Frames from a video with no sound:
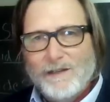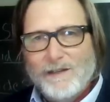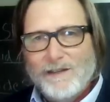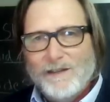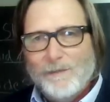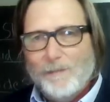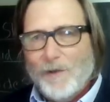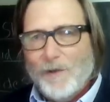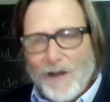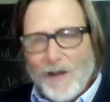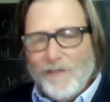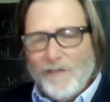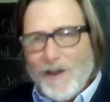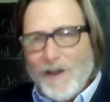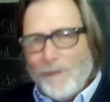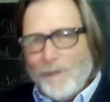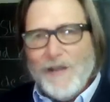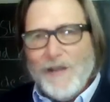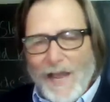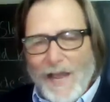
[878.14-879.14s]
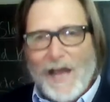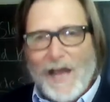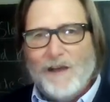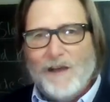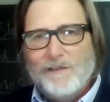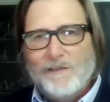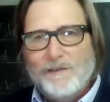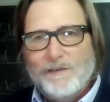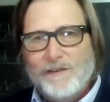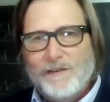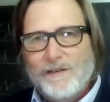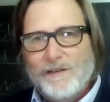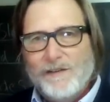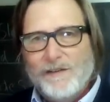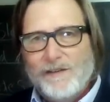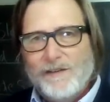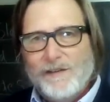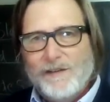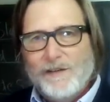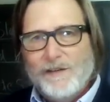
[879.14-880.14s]
but on their behalf,
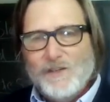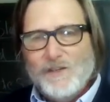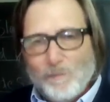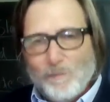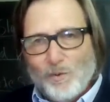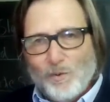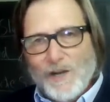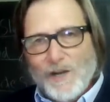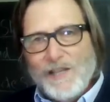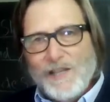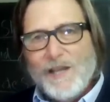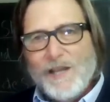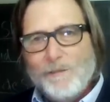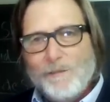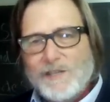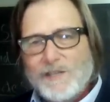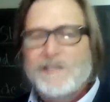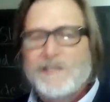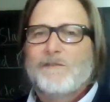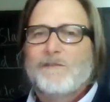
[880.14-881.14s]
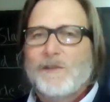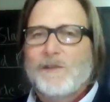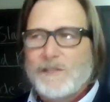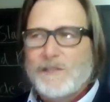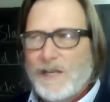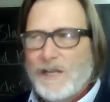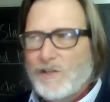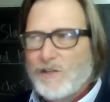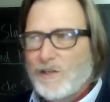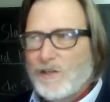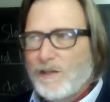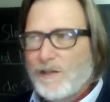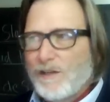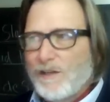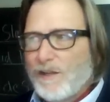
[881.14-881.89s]
to bring them to civilization,